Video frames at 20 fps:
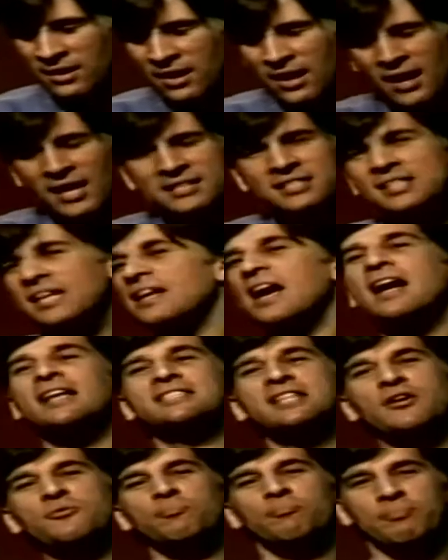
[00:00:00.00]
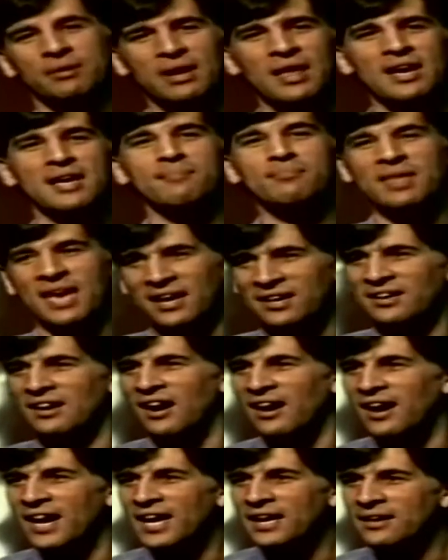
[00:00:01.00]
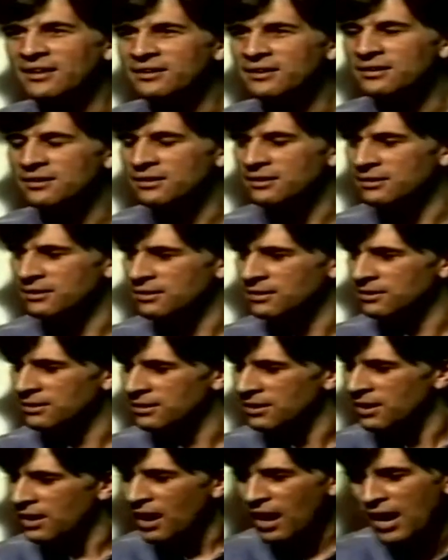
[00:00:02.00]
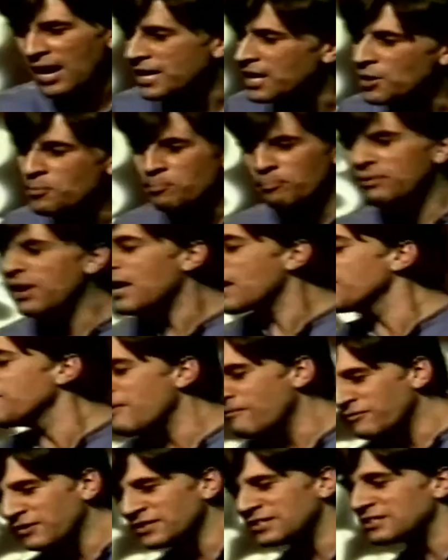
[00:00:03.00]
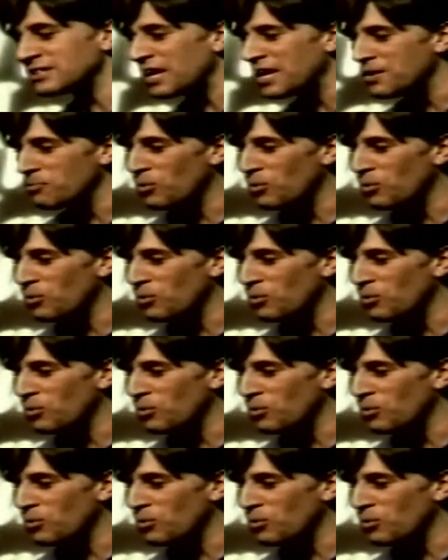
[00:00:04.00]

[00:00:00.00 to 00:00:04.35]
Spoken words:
I said, I don't blame that guy. I don't blame him for saying